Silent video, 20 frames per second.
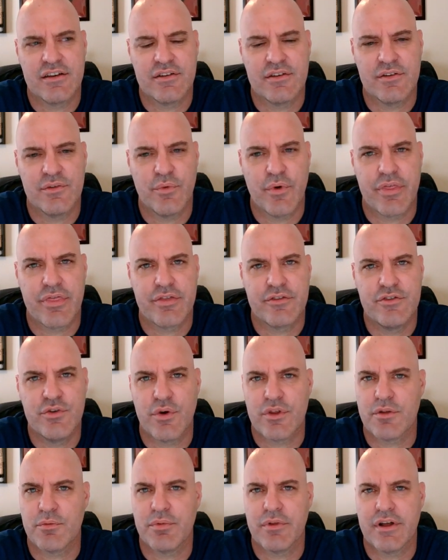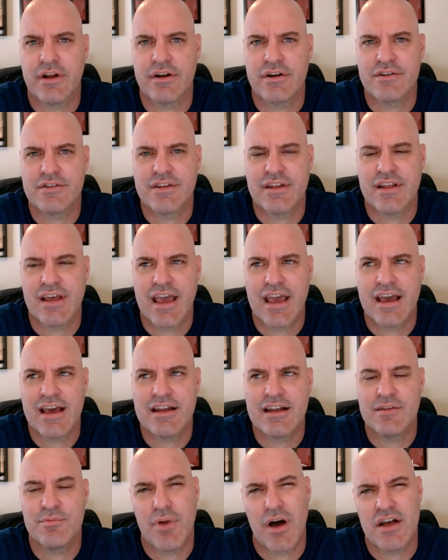with 2 of the players in the
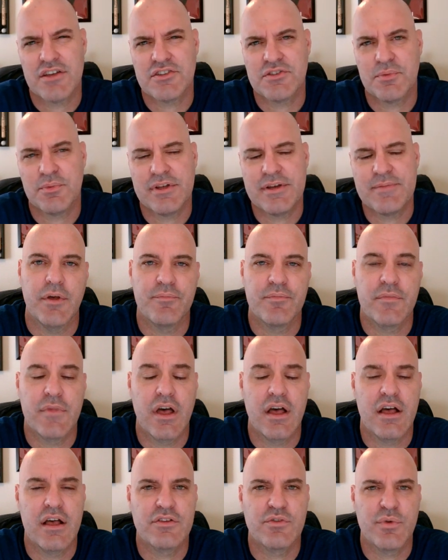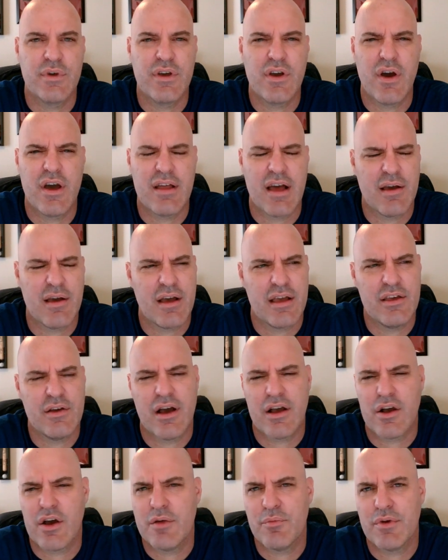hand, possibly. So we go ahead, go
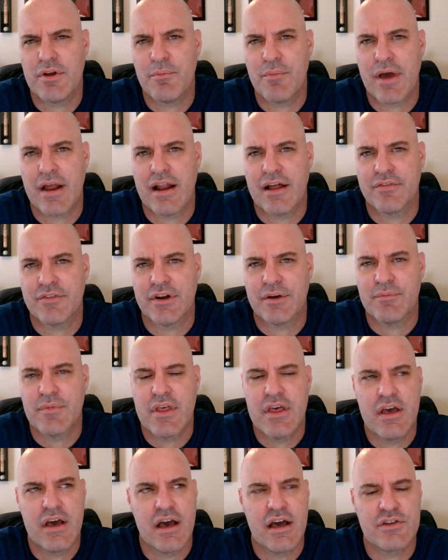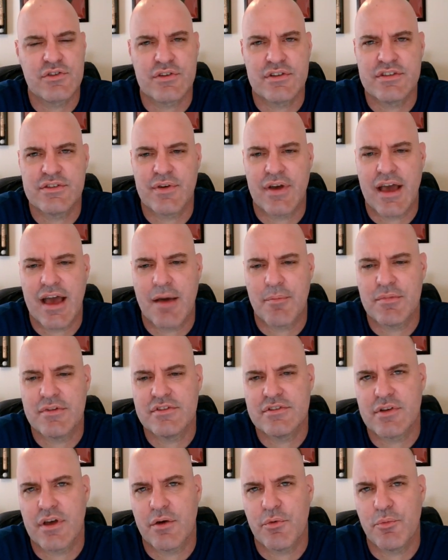ahead and put a bet out there. I was going to see what
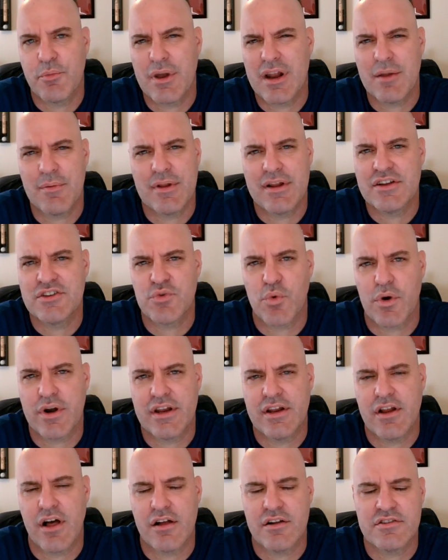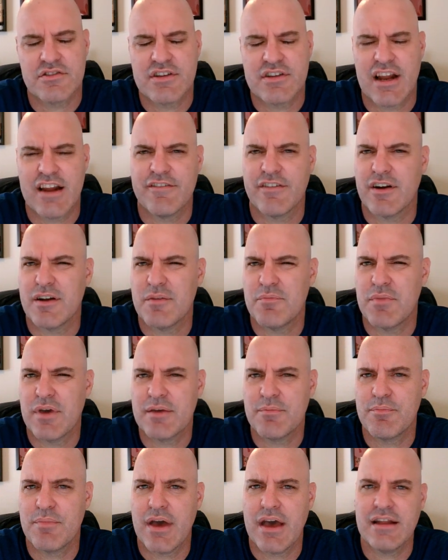happens. We bet a bet of $20. It's not a very
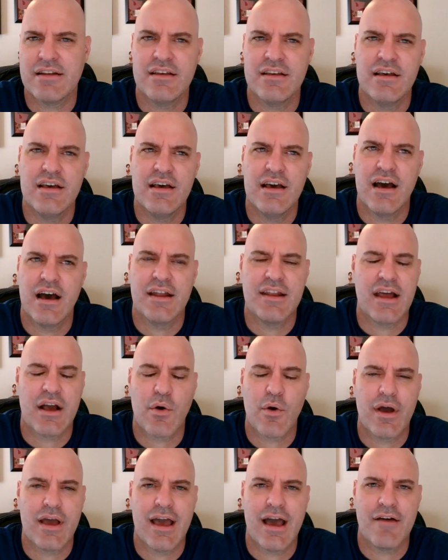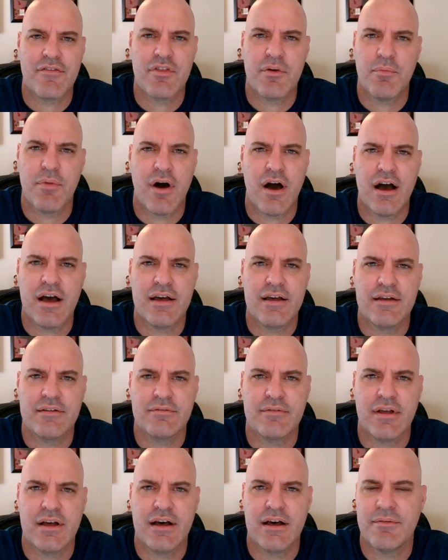big bet, not quite half the pot,
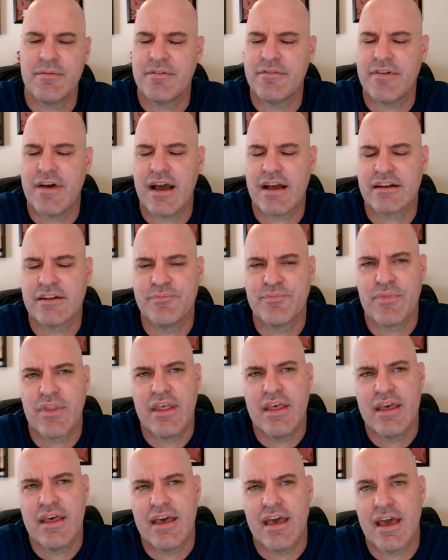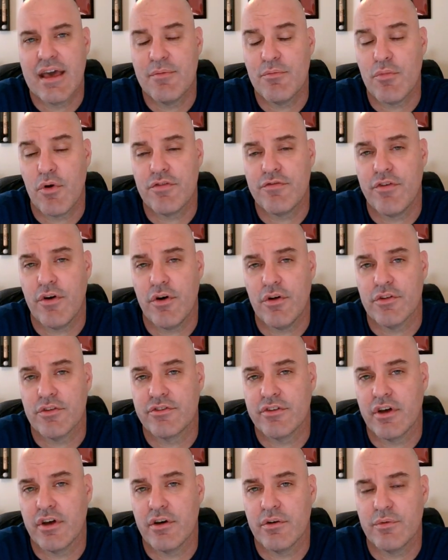in fact, and both fold.
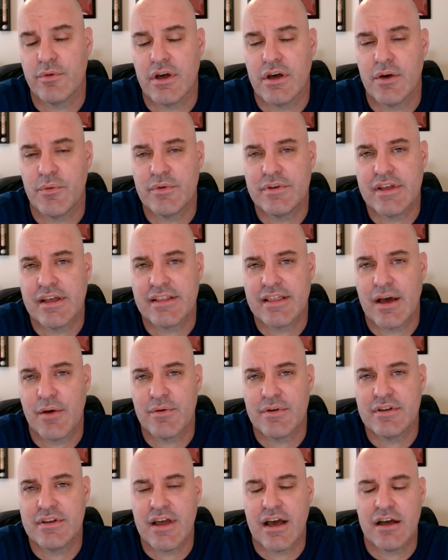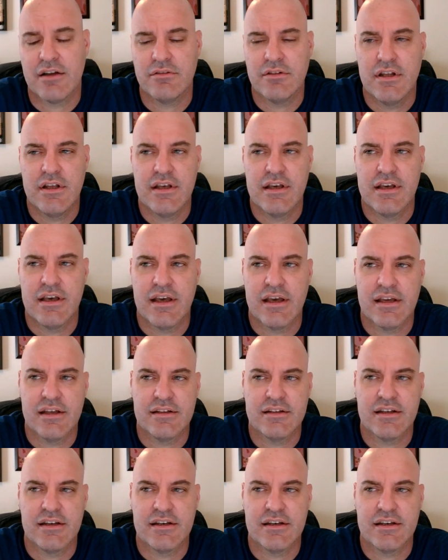So we take that one down, and